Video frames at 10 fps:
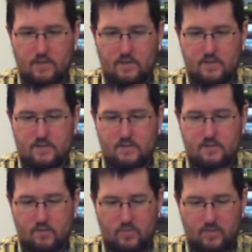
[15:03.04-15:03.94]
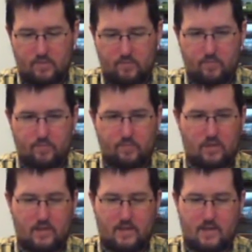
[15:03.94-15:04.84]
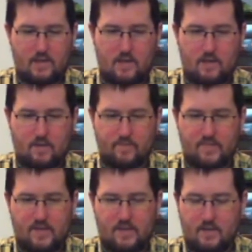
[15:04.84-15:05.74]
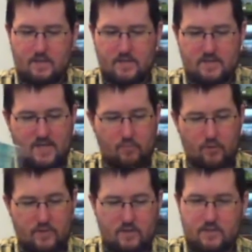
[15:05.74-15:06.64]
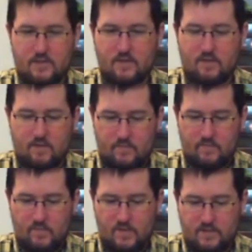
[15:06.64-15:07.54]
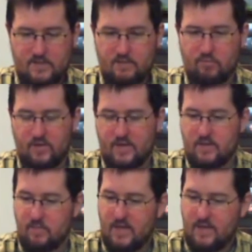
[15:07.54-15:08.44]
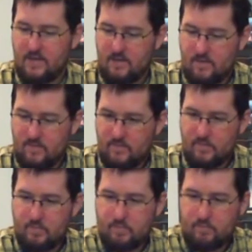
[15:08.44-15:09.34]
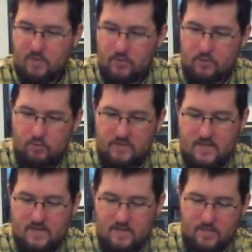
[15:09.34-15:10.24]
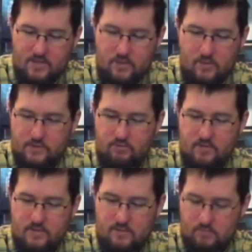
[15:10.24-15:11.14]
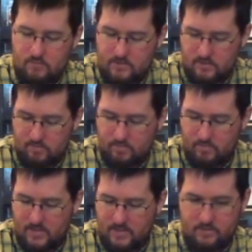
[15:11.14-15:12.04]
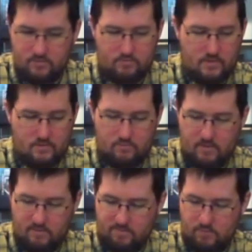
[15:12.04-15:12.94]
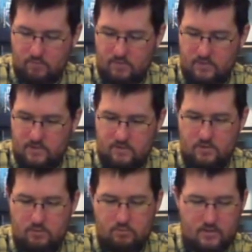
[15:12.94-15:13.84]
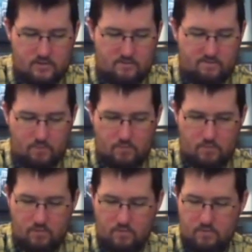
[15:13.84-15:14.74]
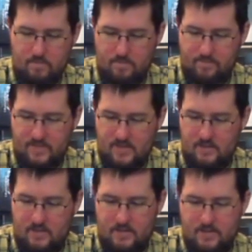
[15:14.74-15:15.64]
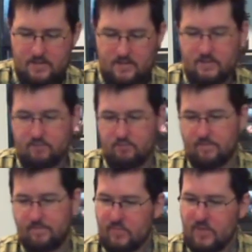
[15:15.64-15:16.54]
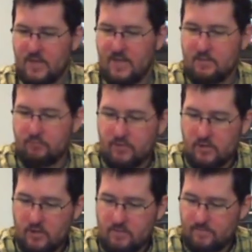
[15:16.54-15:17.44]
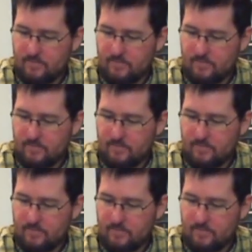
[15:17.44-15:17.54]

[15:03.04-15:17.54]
this. He's going to play the same one that Deirdre played to pay 1 gold at the end to buy 2 extra drinks. So he's going to buy a drink for 2 drinks for Deirdre, and he'll drink a card.